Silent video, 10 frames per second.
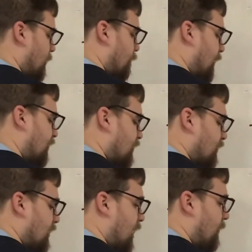But in the
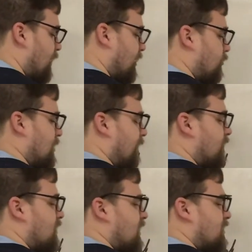denominator, we have
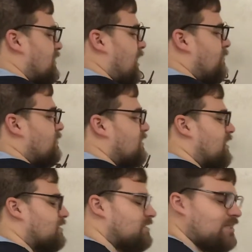6 times
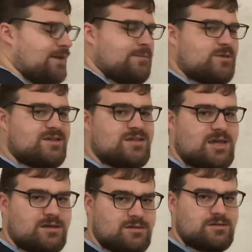6 times
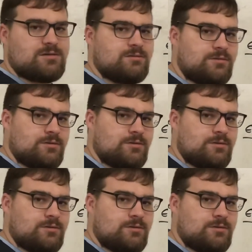6.